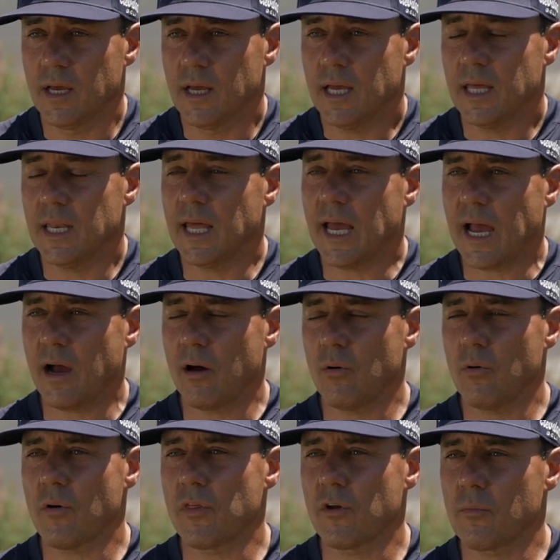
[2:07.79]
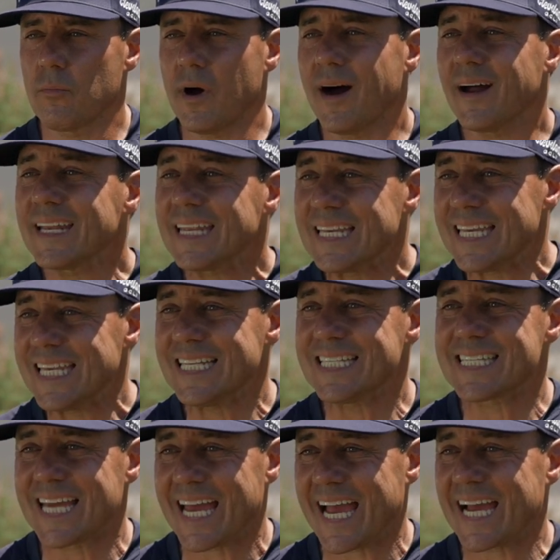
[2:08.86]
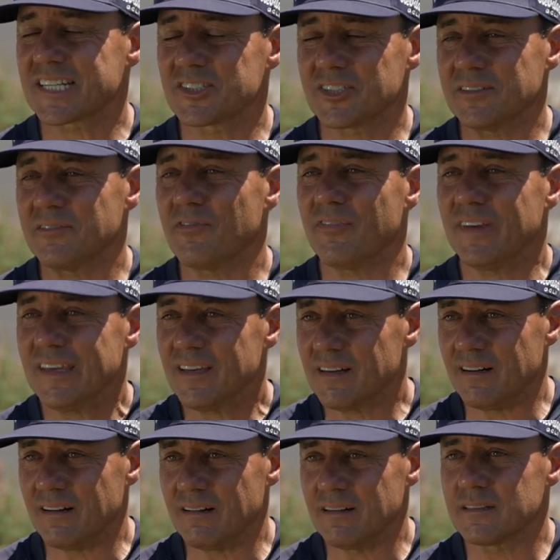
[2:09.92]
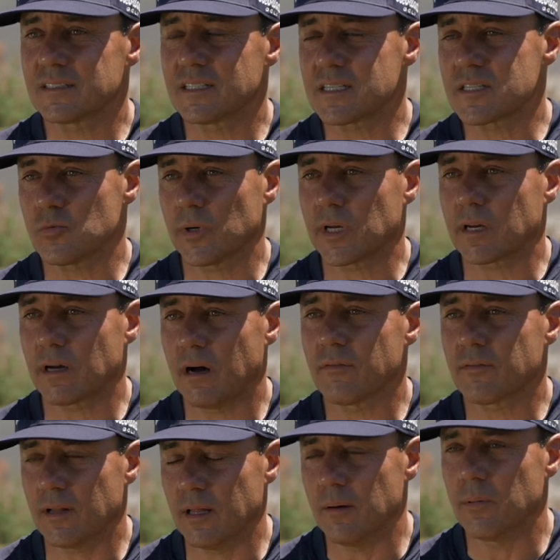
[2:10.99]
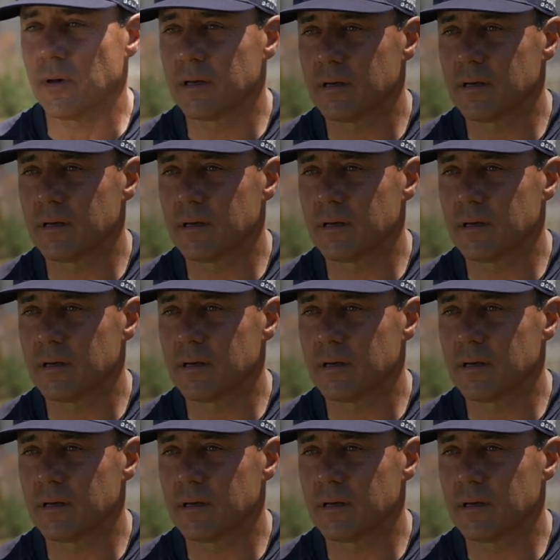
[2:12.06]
and how their body needs to actually feel to swing a golf club.